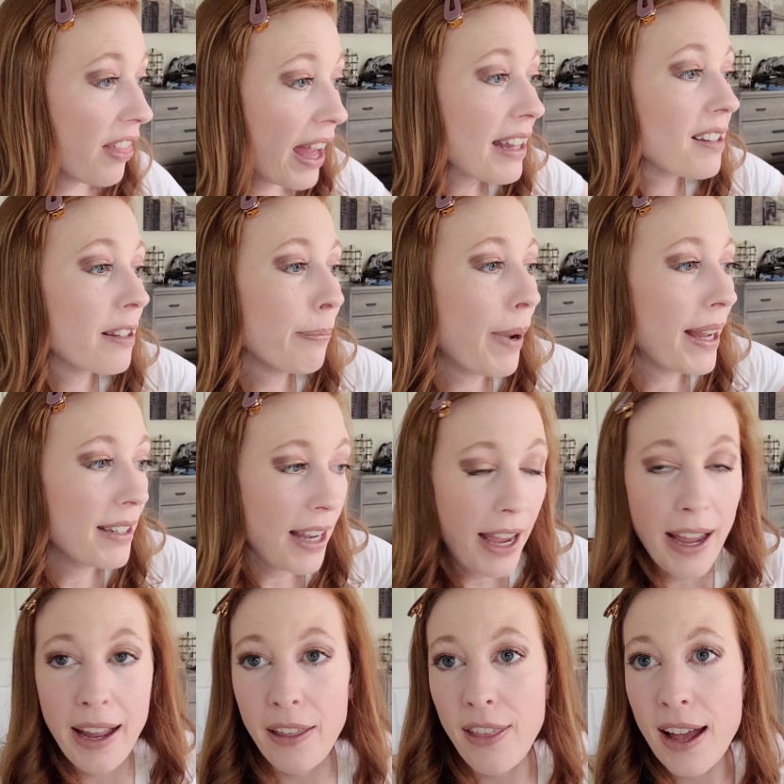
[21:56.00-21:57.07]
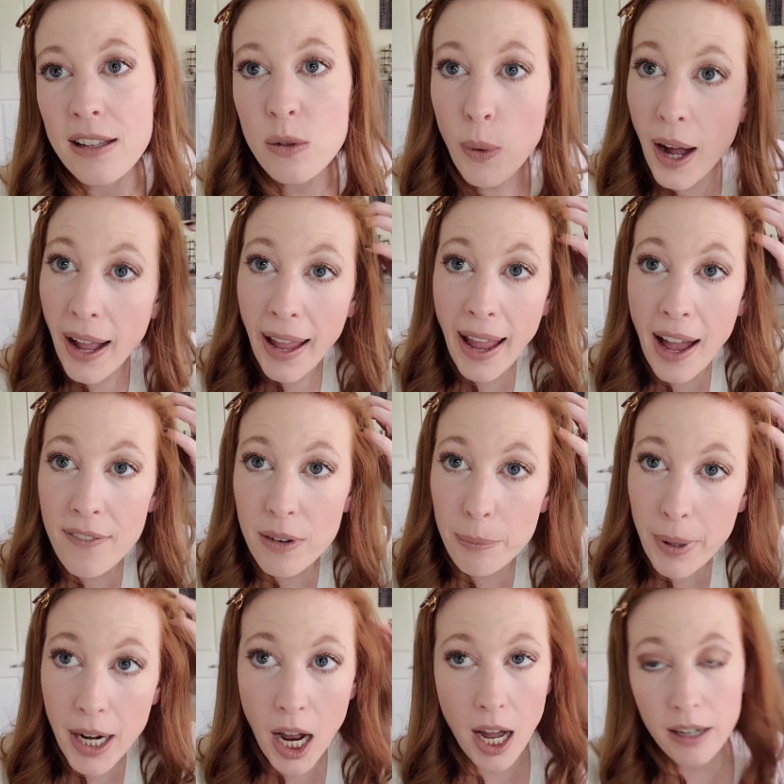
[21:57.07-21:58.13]
that's my day. That's why I
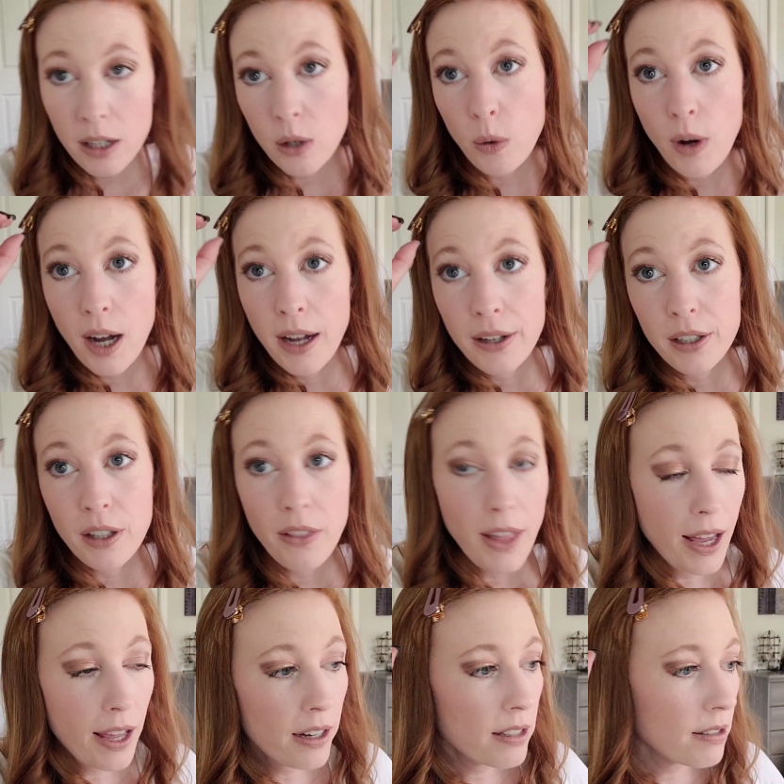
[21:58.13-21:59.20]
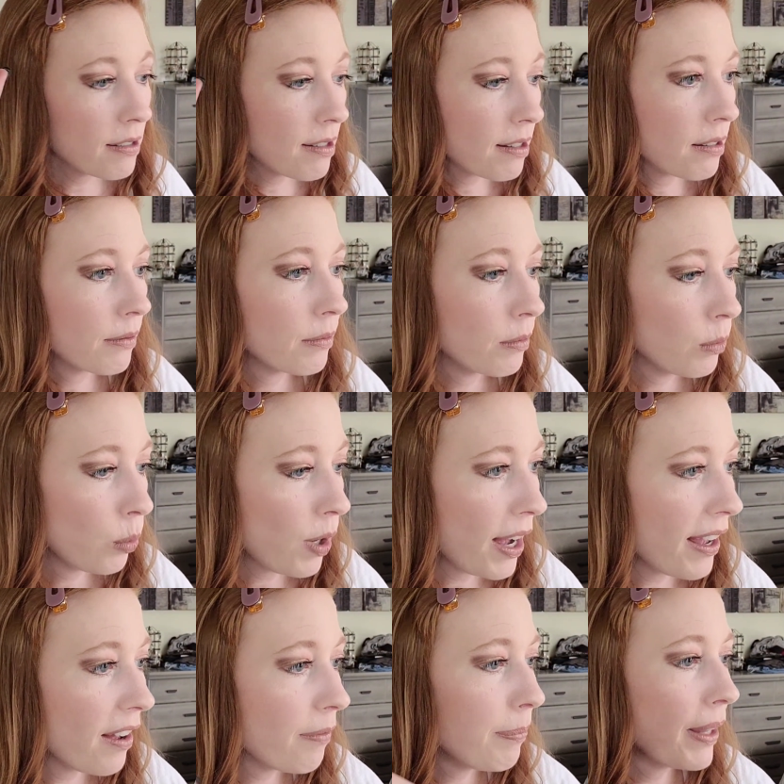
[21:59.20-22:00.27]
haven't been on in a while. That is
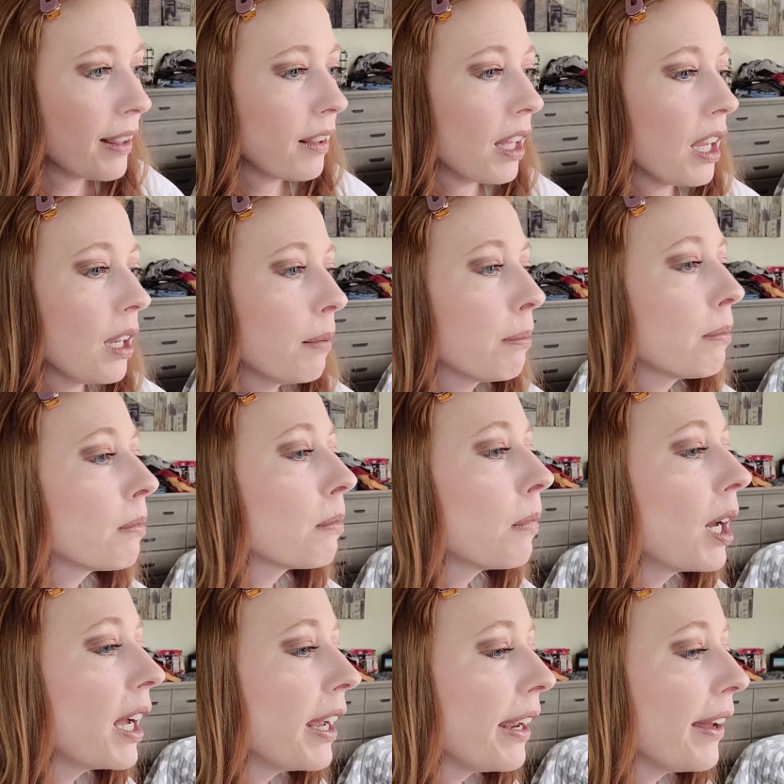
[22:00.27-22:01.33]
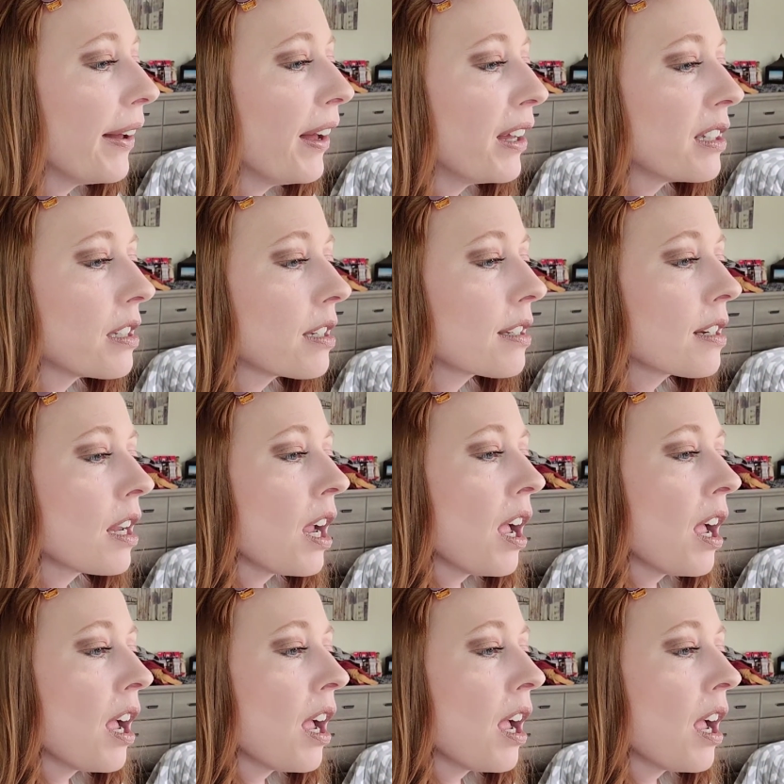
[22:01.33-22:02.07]
why I've been lame. And